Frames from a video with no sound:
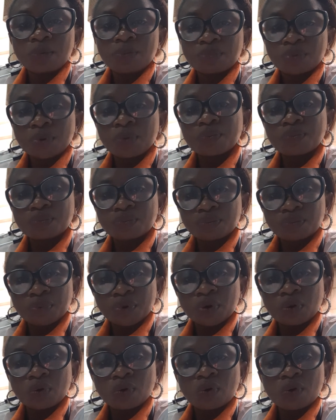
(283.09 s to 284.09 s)

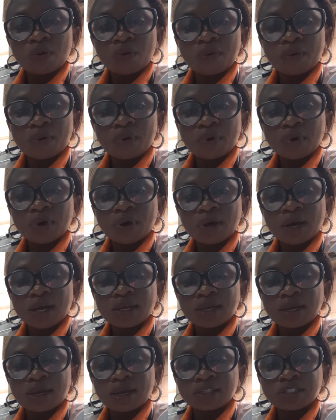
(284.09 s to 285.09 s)
But
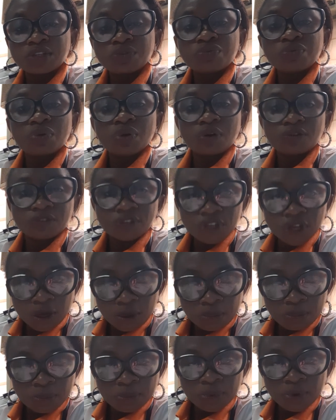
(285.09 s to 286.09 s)
as a rule of
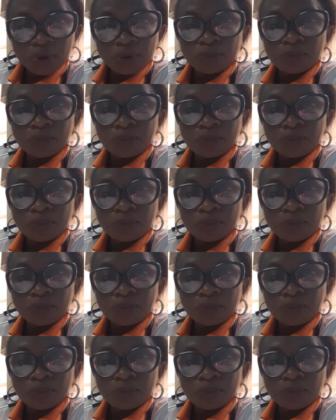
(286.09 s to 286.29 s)
thumb,